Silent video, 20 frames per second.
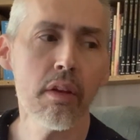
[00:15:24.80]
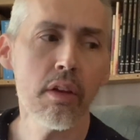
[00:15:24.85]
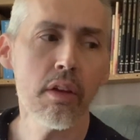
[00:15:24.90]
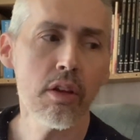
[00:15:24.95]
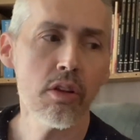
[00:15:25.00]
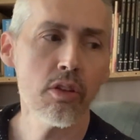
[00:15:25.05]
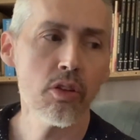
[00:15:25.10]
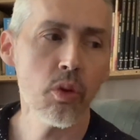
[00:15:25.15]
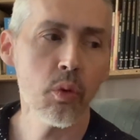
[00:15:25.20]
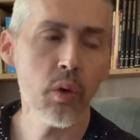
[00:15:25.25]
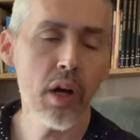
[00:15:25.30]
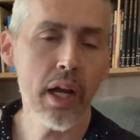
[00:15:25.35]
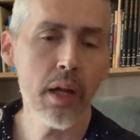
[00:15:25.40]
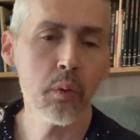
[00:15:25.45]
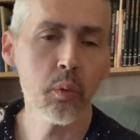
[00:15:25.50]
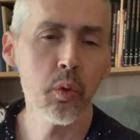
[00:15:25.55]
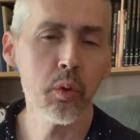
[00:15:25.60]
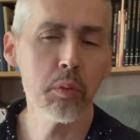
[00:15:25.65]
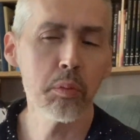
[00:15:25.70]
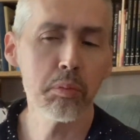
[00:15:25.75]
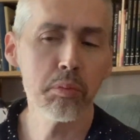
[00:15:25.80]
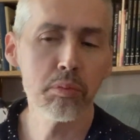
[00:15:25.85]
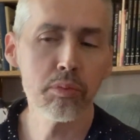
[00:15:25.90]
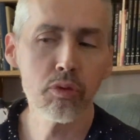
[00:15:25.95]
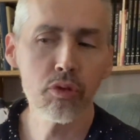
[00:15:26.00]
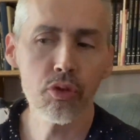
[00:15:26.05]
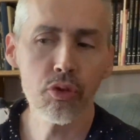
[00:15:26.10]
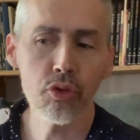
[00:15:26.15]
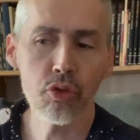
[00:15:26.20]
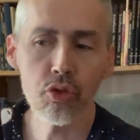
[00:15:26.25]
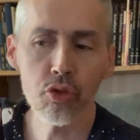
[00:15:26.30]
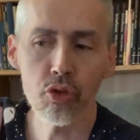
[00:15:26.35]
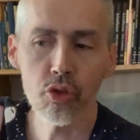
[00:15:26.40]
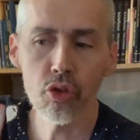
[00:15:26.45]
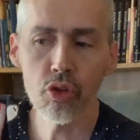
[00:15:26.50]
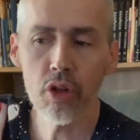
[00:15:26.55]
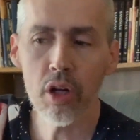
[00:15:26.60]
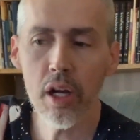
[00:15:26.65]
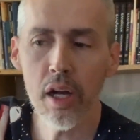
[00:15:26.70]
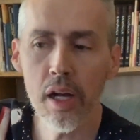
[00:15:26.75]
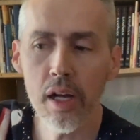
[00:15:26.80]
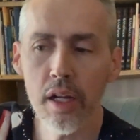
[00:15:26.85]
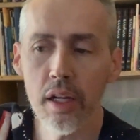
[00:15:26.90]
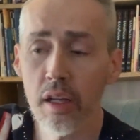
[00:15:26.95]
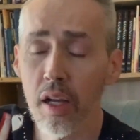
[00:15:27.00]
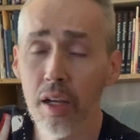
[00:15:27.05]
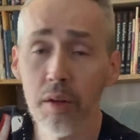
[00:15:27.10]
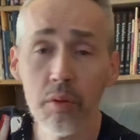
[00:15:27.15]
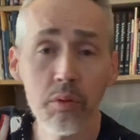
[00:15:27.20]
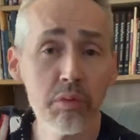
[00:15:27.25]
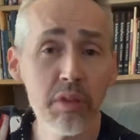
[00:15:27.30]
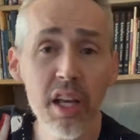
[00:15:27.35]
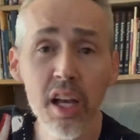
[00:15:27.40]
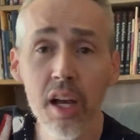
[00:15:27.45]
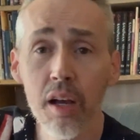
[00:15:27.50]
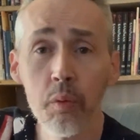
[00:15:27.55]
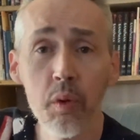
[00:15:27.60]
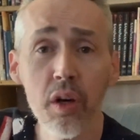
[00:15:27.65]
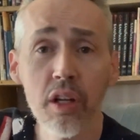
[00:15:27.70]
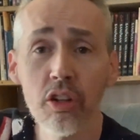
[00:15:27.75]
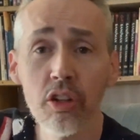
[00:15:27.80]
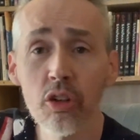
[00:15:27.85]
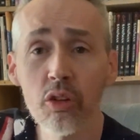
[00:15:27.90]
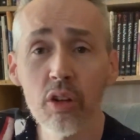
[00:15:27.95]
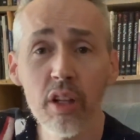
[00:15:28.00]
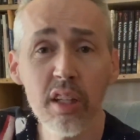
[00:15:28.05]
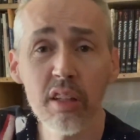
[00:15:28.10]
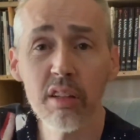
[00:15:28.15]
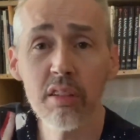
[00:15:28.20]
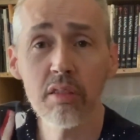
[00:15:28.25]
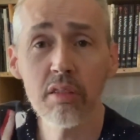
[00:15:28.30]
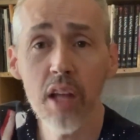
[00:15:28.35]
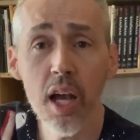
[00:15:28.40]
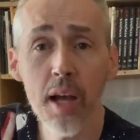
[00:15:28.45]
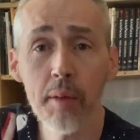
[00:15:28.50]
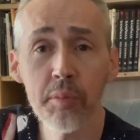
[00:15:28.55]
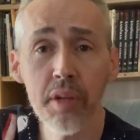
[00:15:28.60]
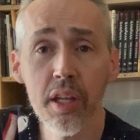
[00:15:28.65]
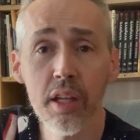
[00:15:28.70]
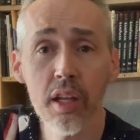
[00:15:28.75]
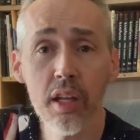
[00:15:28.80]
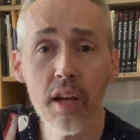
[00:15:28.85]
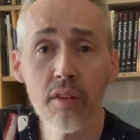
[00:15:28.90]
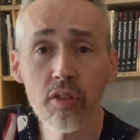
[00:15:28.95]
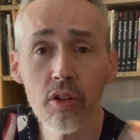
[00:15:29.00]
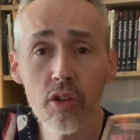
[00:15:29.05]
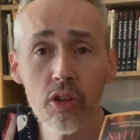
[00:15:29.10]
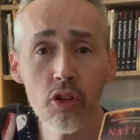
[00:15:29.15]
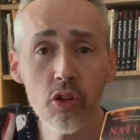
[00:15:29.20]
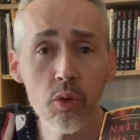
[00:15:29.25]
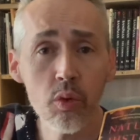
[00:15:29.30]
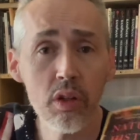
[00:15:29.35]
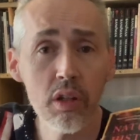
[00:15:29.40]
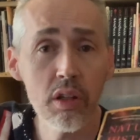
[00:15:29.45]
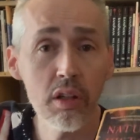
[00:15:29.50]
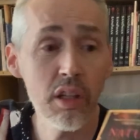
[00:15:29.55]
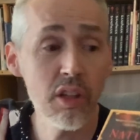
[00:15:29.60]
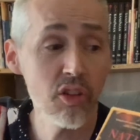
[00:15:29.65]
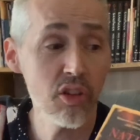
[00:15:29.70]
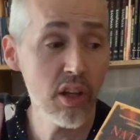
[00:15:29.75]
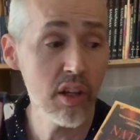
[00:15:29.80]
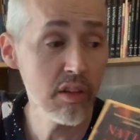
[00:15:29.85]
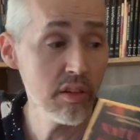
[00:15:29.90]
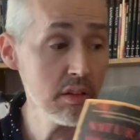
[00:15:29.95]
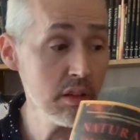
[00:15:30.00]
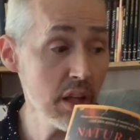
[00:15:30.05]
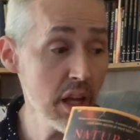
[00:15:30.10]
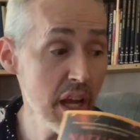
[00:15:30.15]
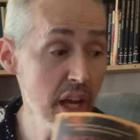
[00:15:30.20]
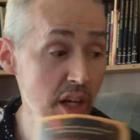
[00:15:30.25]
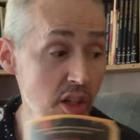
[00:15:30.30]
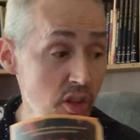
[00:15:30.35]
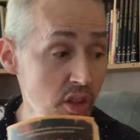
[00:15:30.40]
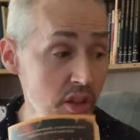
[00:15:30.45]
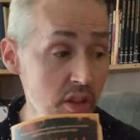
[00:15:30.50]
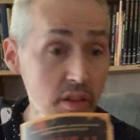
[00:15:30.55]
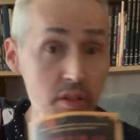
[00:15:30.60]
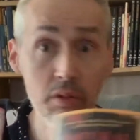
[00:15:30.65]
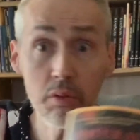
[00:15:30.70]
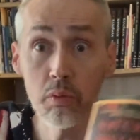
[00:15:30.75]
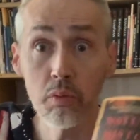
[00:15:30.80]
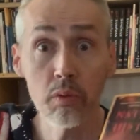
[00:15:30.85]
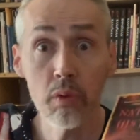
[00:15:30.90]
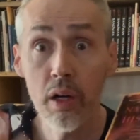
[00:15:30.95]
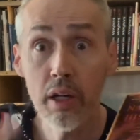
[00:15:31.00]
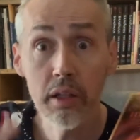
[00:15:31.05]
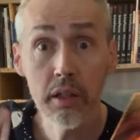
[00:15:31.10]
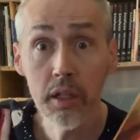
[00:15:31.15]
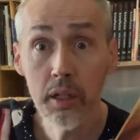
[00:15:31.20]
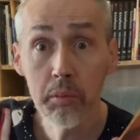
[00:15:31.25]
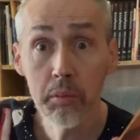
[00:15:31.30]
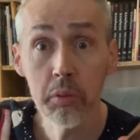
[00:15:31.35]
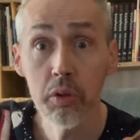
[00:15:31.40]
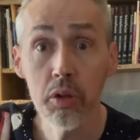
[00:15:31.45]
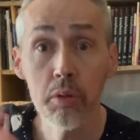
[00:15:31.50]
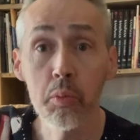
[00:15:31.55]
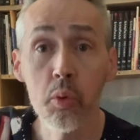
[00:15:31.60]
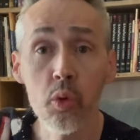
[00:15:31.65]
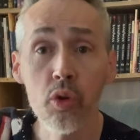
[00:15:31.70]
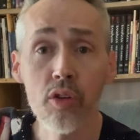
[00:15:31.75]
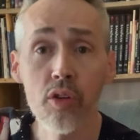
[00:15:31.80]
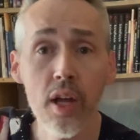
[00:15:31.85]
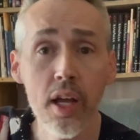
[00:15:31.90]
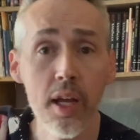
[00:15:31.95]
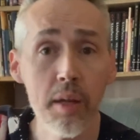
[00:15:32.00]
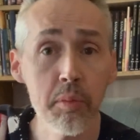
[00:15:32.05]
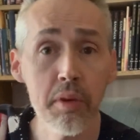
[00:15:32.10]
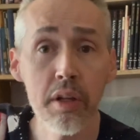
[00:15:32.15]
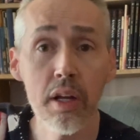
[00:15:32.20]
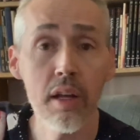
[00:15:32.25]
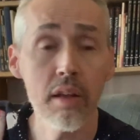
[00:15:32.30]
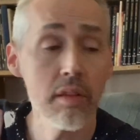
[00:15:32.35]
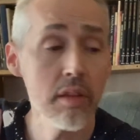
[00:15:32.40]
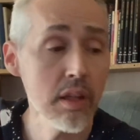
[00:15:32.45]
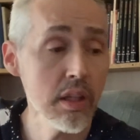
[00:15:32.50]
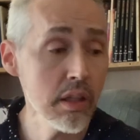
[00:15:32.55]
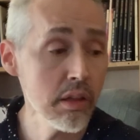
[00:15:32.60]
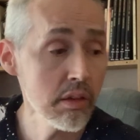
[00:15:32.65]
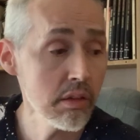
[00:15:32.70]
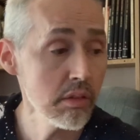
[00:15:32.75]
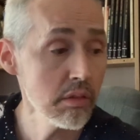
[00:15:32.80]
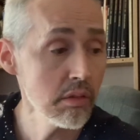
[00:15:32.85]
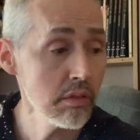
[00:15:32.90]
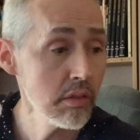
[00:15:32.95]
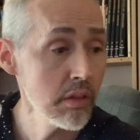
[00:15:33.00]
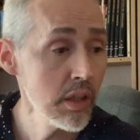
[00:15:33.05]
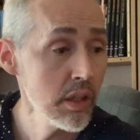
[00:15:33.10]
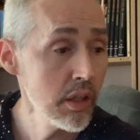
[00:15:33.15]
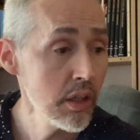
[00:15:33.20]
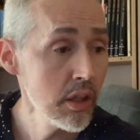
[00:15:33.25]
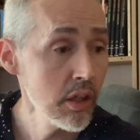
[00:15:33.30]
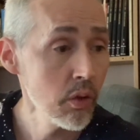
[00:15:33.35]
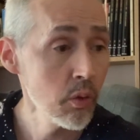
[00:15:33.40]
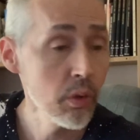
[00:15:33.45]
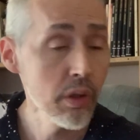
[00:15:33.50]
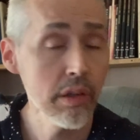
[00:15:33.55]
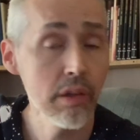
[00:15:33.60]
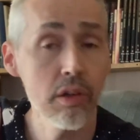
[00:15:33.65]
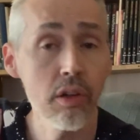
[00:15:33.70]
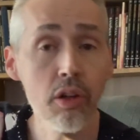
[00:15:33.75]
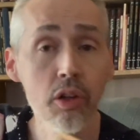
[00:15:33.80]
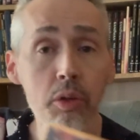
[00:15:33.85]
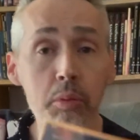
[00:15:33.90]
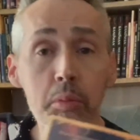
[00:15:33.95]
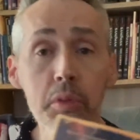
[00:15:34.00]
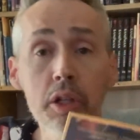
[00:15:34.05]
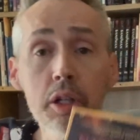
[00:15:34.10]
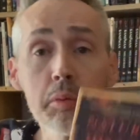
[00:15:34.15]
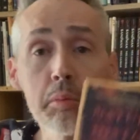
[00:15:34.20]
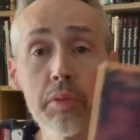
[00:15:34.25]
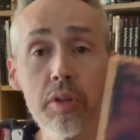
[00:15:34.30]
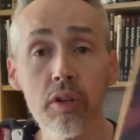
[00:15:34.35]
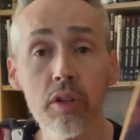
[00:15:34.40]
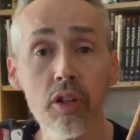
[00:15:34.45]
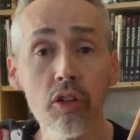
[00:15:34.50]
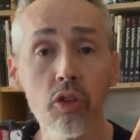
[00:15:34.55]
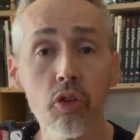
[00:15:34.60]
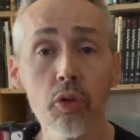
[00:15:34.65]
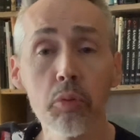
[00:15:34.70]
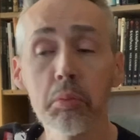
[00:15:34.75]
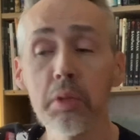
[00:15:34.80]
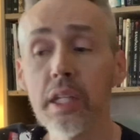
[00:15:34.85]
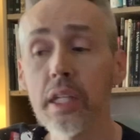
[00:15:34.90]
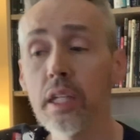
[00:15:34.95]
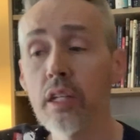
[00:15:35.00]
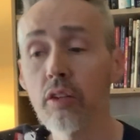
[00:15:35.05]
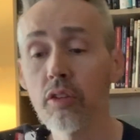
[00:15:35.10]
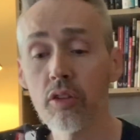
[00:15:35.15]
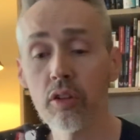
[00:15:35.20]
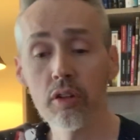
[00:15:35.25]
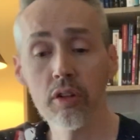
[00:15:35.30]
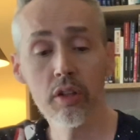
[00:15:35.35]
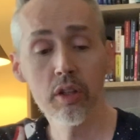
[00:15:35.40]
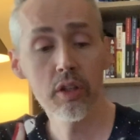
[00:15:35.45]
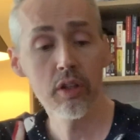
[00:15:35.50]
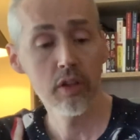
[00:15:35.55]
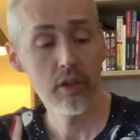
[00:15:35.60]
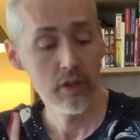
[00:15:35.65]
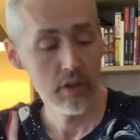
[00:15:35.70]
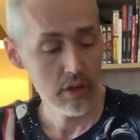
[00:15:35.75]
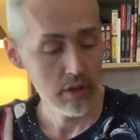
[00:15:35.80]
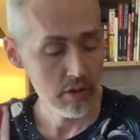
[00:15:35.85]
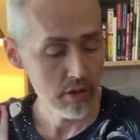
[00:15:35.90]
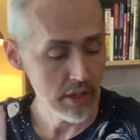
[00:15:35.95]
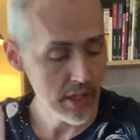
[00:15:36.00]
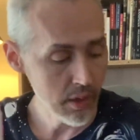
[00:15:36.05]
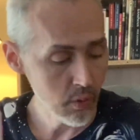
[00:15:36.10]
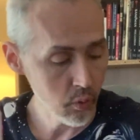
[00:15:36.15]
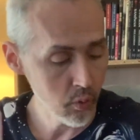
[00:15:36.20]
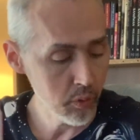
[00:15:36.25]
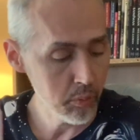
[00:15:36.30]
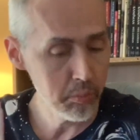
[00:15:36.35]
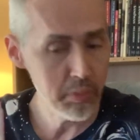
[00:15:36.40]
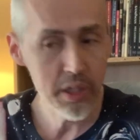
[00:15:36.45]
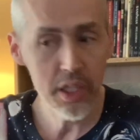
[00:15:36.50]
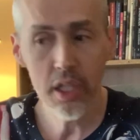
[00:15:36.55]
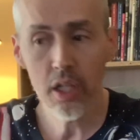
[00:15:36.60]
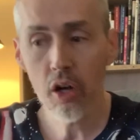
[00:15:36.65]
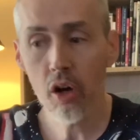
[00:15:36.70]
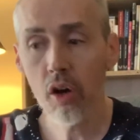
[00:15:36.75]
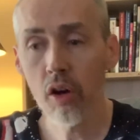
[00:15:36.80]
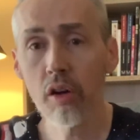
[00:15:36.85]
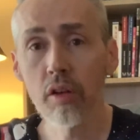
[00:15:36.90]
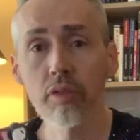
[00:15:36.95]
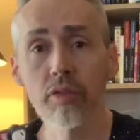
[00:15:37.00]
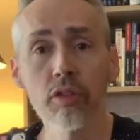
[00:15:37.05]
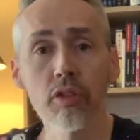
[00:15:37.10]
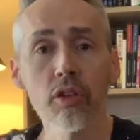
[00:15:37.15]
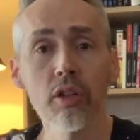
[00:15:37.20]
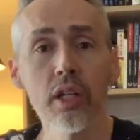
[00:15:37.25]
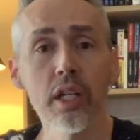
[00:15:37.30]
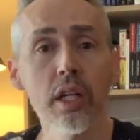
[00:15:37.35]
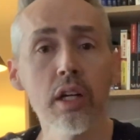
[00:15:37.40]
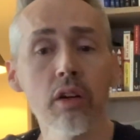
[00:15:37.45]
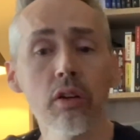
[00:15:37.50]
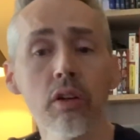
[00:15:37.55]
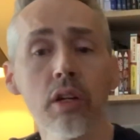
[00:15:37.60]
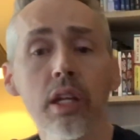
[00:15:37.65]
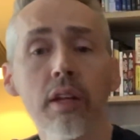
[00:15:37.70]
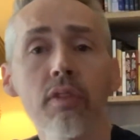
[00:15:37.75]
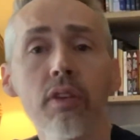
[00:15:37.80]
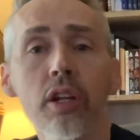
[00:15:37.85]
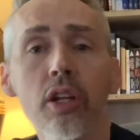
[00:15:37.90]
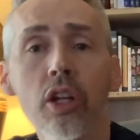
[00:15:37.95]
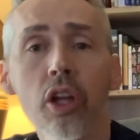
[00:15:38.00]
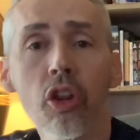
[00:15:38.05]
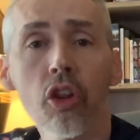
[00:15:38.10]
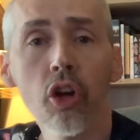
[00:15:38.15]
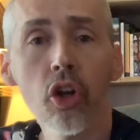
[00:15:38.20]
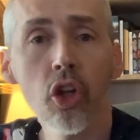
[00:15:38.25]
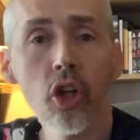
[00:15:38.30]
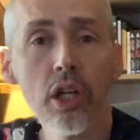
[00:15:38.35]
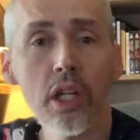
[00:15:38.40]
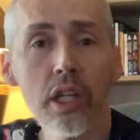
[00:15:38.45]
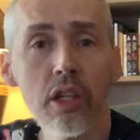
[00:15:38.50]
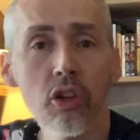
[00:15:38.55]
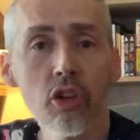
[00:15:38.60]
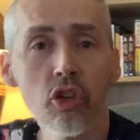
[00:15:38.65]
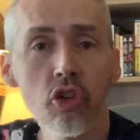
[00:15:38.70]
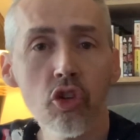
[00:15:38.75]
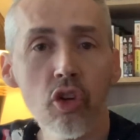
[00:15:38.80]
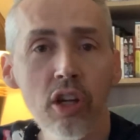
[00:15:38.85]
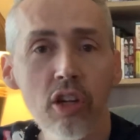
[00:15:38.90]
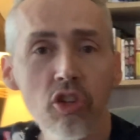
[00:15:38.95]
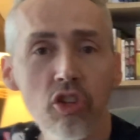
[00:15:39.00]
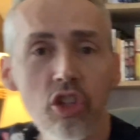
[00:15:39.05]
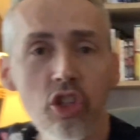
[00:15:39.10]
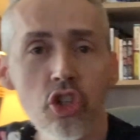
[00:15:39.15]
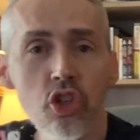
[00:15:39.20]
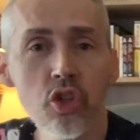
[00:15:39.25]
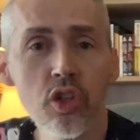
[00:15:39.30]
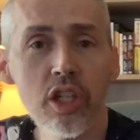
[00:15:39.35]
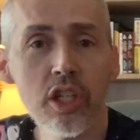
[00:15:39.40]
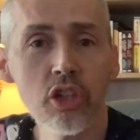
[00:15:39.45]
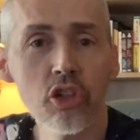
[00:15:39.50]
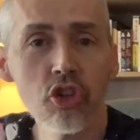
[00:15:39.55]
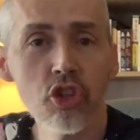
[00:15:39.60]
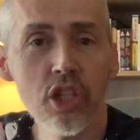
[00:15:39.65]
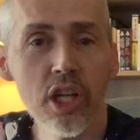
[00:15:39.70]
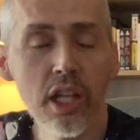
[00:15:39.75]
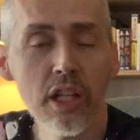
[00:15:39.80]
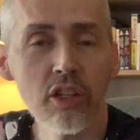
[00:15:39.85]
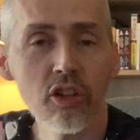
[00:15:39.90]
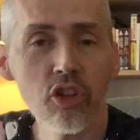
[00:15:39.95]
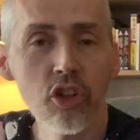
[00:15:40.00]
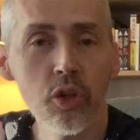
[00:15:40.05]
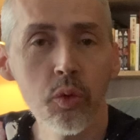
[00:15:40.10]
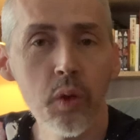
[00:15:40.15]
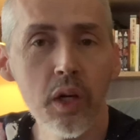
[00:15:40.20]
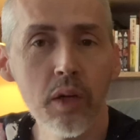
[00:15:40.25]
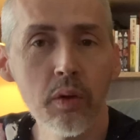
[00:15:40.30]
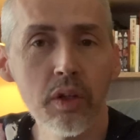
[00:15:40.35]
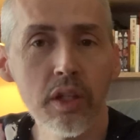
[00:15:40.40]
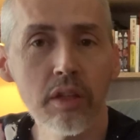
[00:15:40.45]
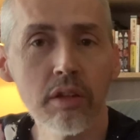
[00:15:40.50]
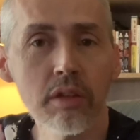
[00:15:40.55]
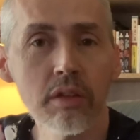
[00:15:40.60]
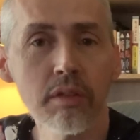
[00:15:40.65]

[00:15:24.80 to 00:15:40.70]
So I will try, I want to do like a top 10 after this one, unless I actually wind up with more time than I think and read another book, but this will be it. That will be all for now. I'll give you another look at the Dresden tree. You're jealous, you want one.